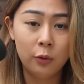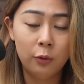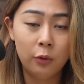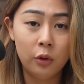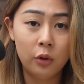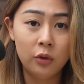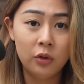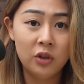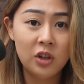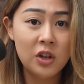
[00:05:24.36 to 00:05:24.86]

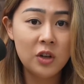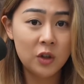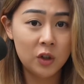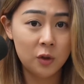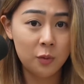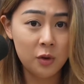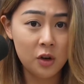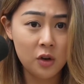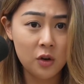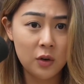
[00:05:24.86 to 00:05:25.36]
fraud
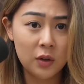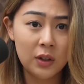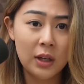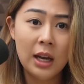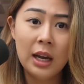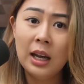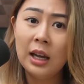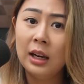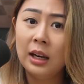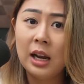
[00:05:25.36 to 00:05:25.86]
disputes,
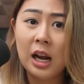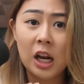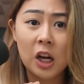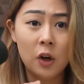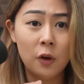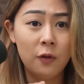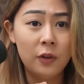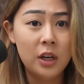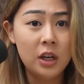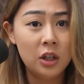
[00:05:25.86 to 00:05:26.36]
lack
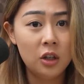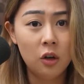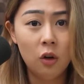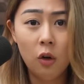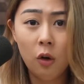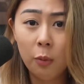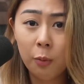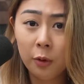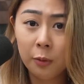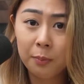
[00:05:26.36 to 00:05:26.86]
of
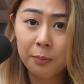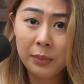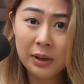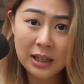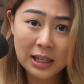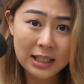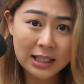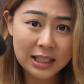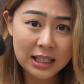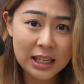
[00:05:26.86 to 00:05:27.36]

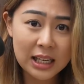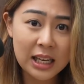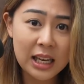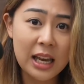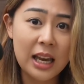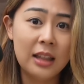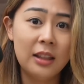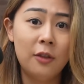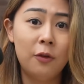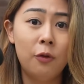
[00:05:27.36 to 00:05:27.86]
interoperability,
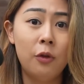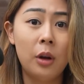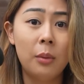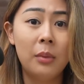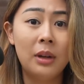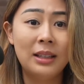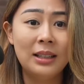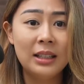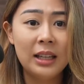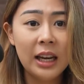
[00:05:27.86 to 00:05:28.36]
and the
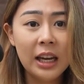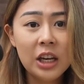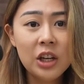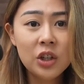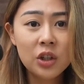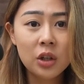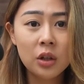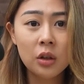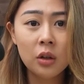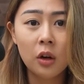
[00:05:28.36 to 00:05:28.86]

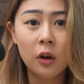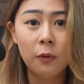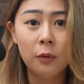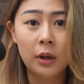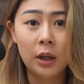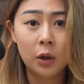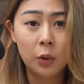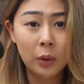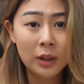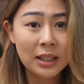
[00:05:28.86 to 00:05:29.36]
fragmentation of
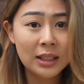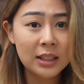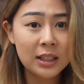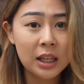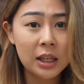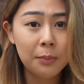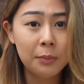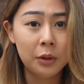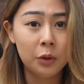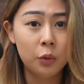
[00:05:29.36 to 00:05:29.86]

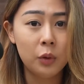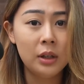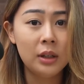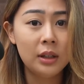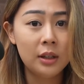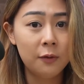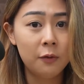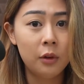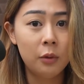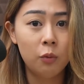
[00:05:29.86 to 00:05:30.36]
liquidity between
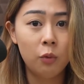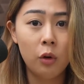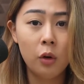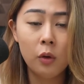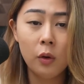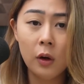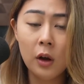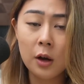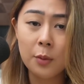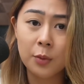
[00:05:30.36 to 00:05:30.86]
different
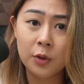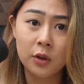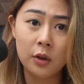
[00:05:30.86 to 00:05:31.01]
rollups,